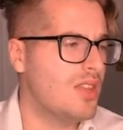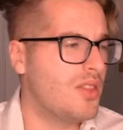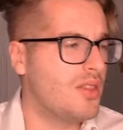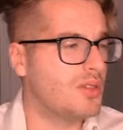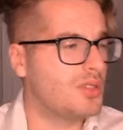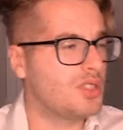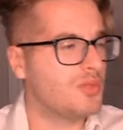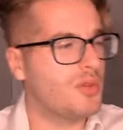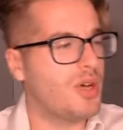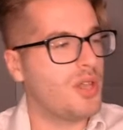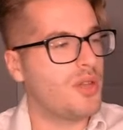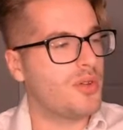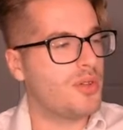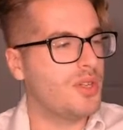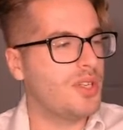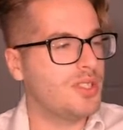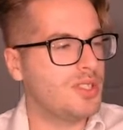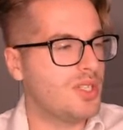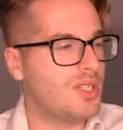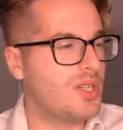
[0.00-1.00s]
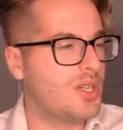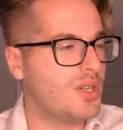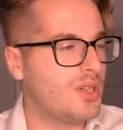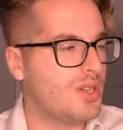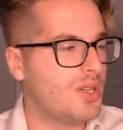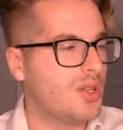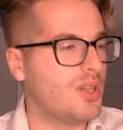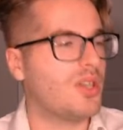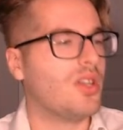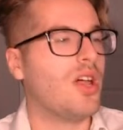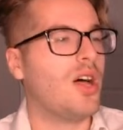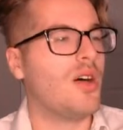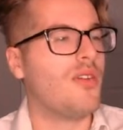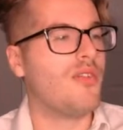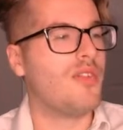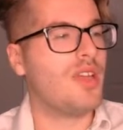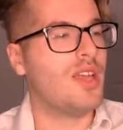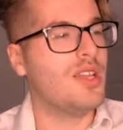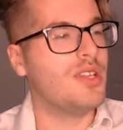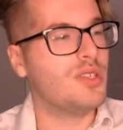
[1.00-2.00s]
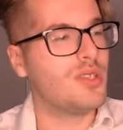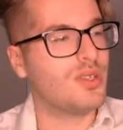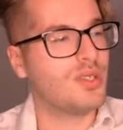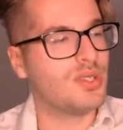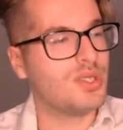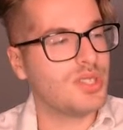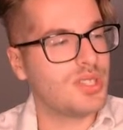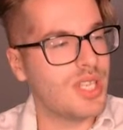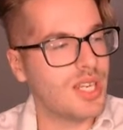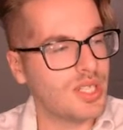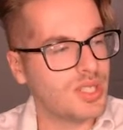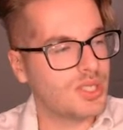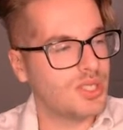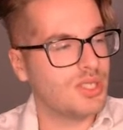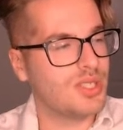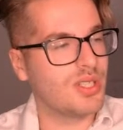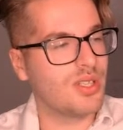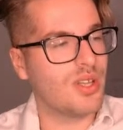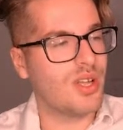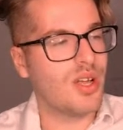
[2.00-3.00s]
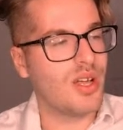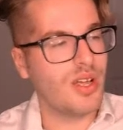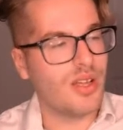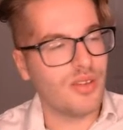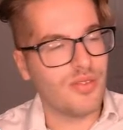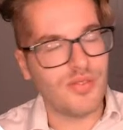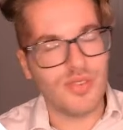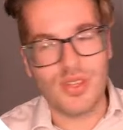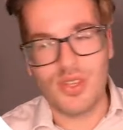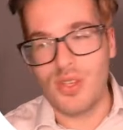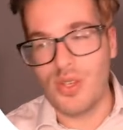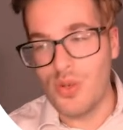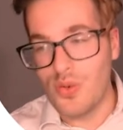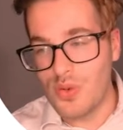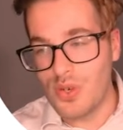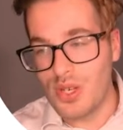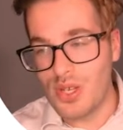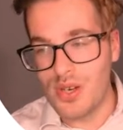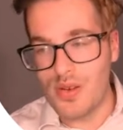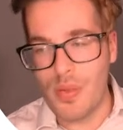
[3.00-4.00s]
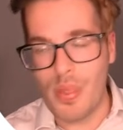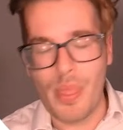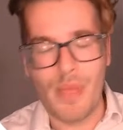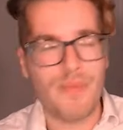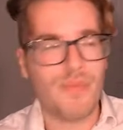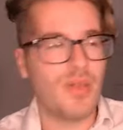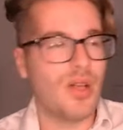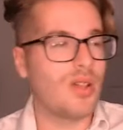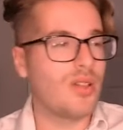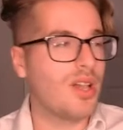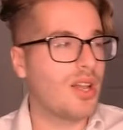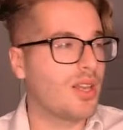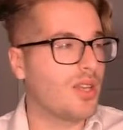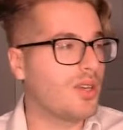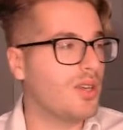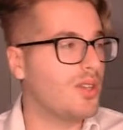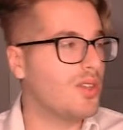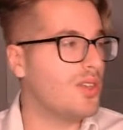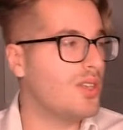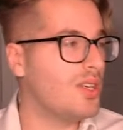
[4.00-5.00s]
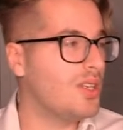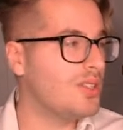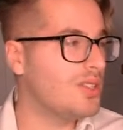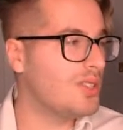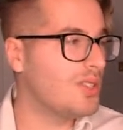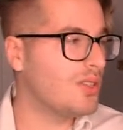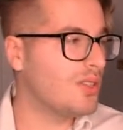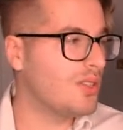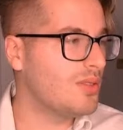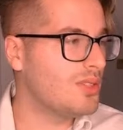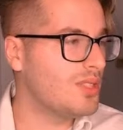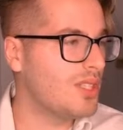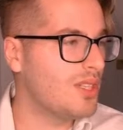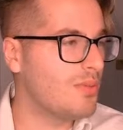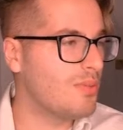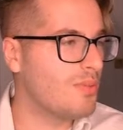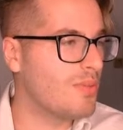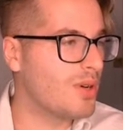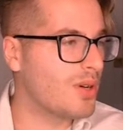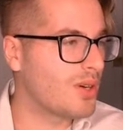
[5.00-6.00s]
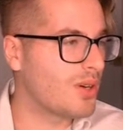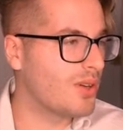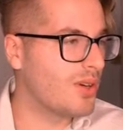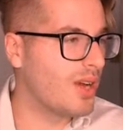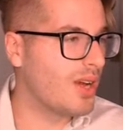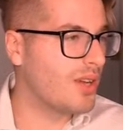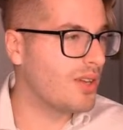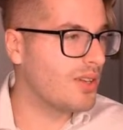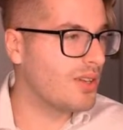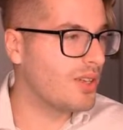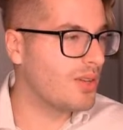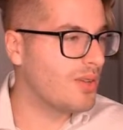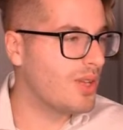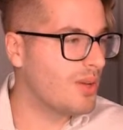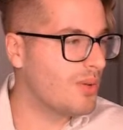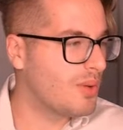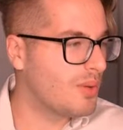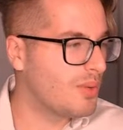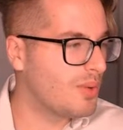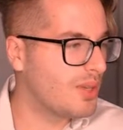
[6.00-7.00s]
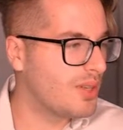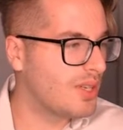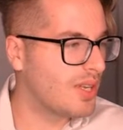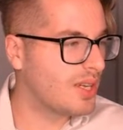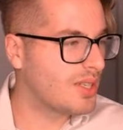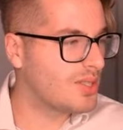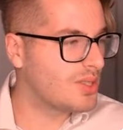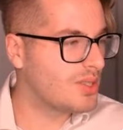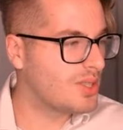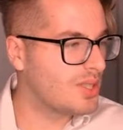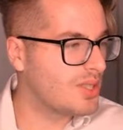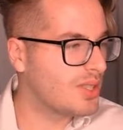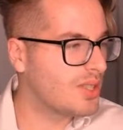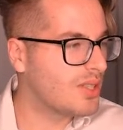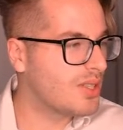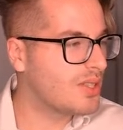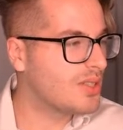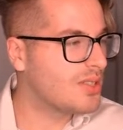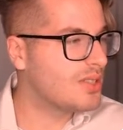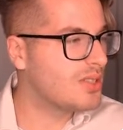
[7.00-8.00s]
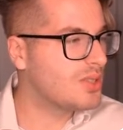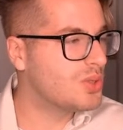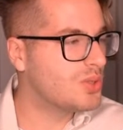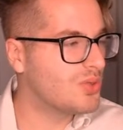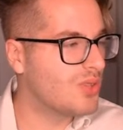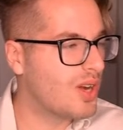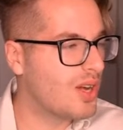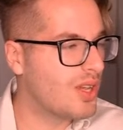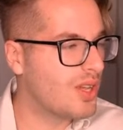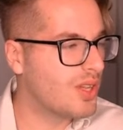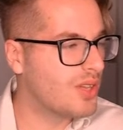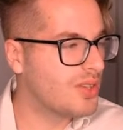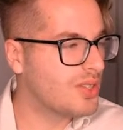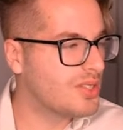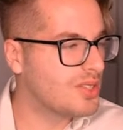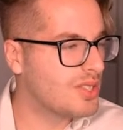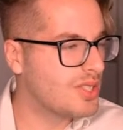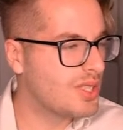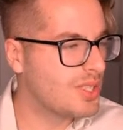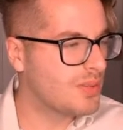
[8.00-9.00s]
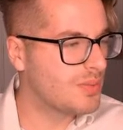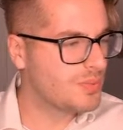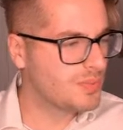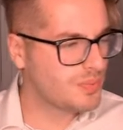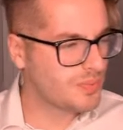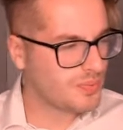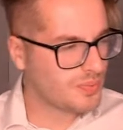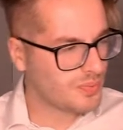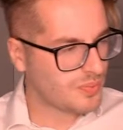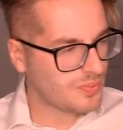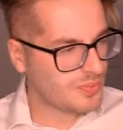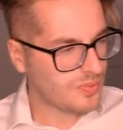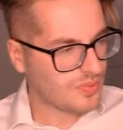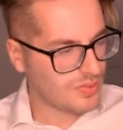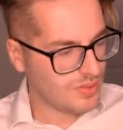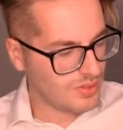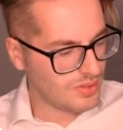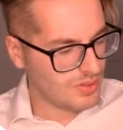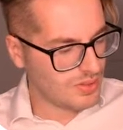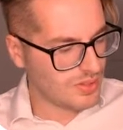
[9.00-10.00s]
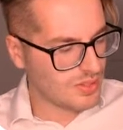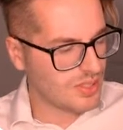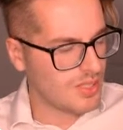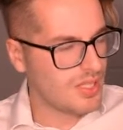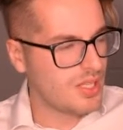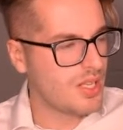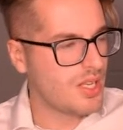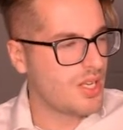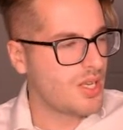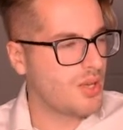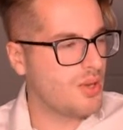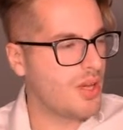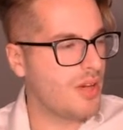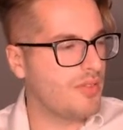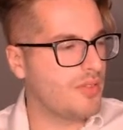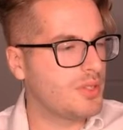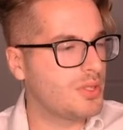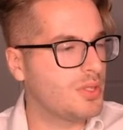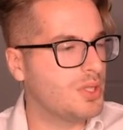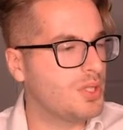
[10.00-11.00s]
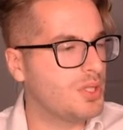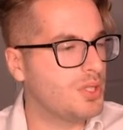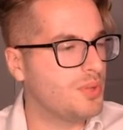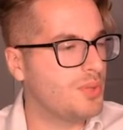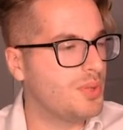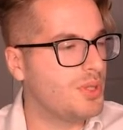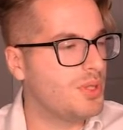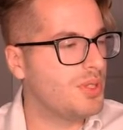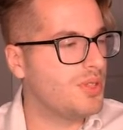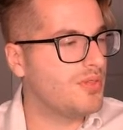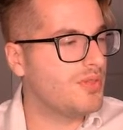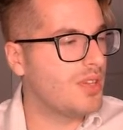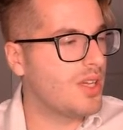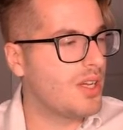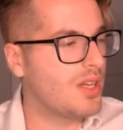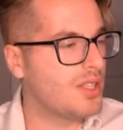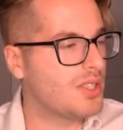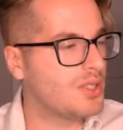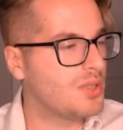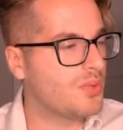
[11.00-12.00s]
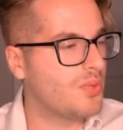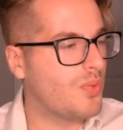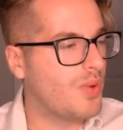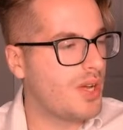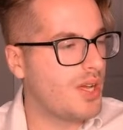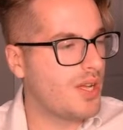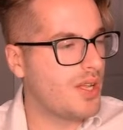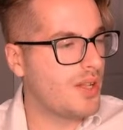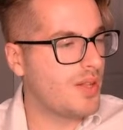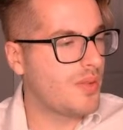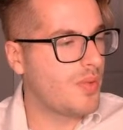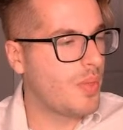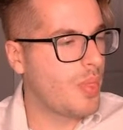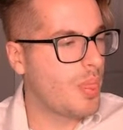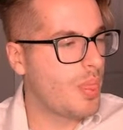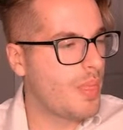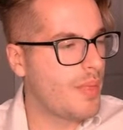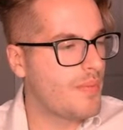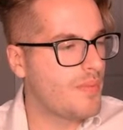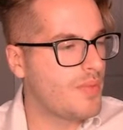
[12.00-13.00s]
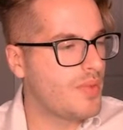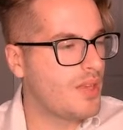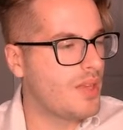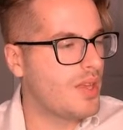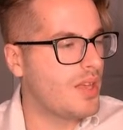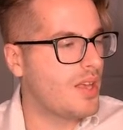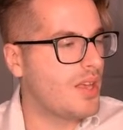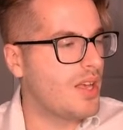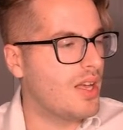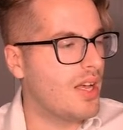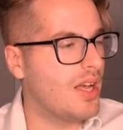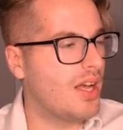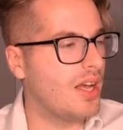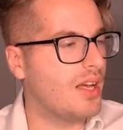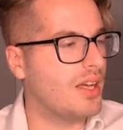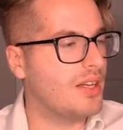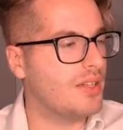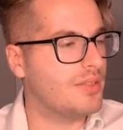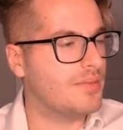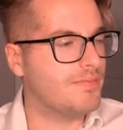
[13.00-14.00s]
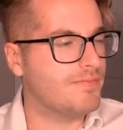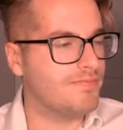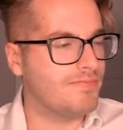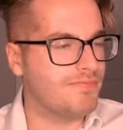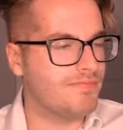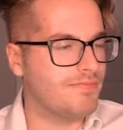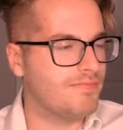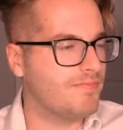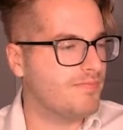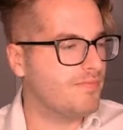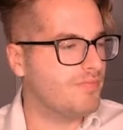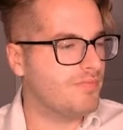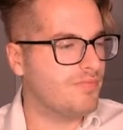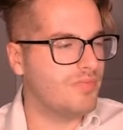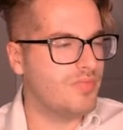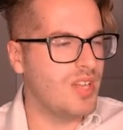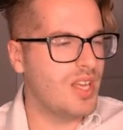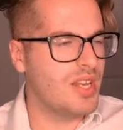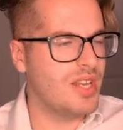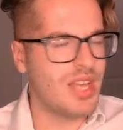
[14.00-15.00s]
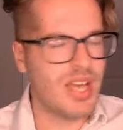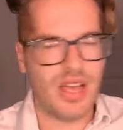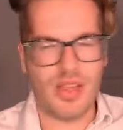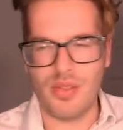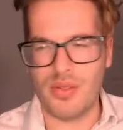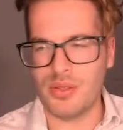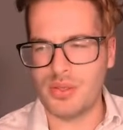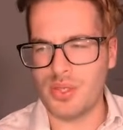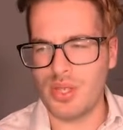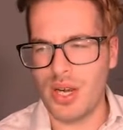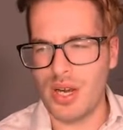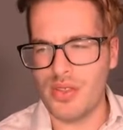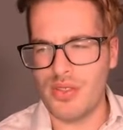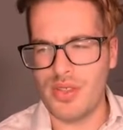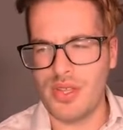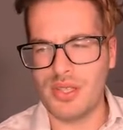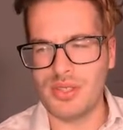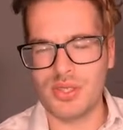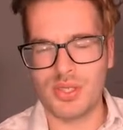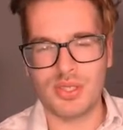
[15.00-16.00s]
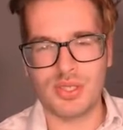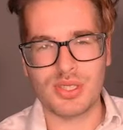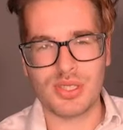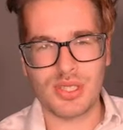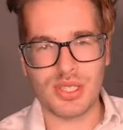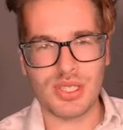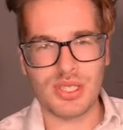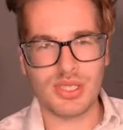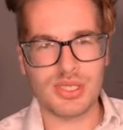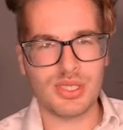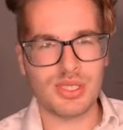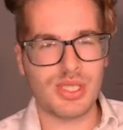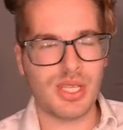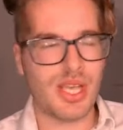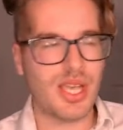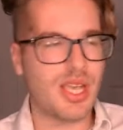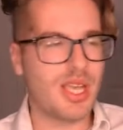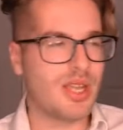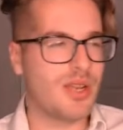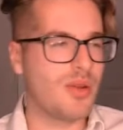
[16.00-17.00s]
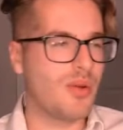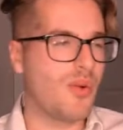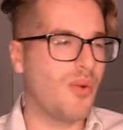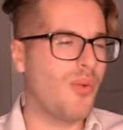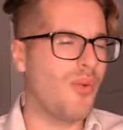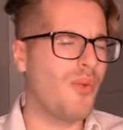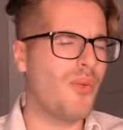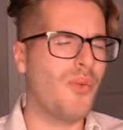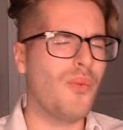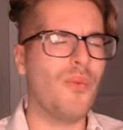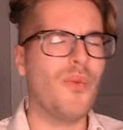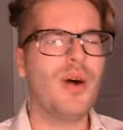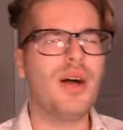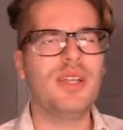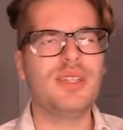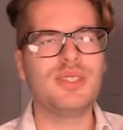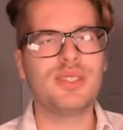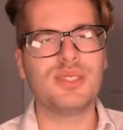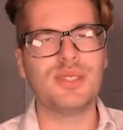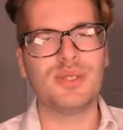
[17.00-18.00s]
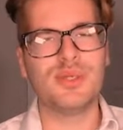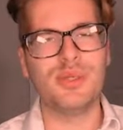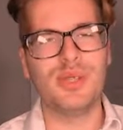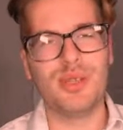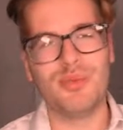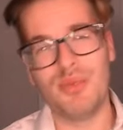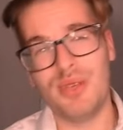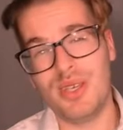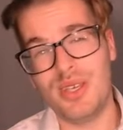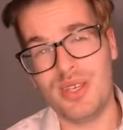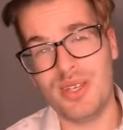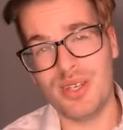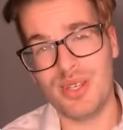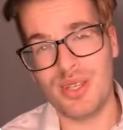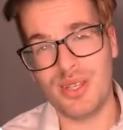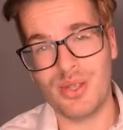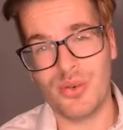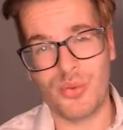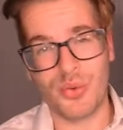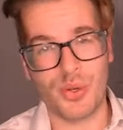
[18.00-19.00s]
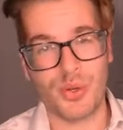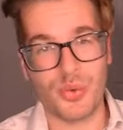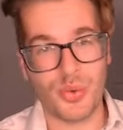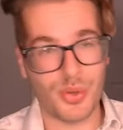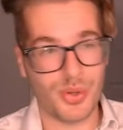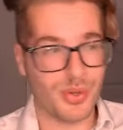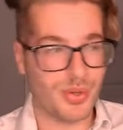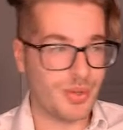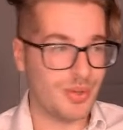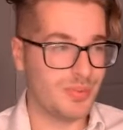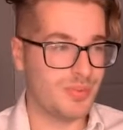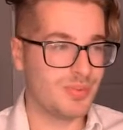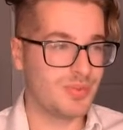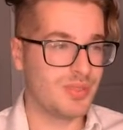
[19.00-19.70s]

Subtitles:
There's some other things in here, the law of intersection, the law of union, a lot of good things here. Let's get a marker out, that way we can actually draw on this thing. You have this distributive law as well. And yeah, there's a lot of things on this list, and what do they mean in the real world?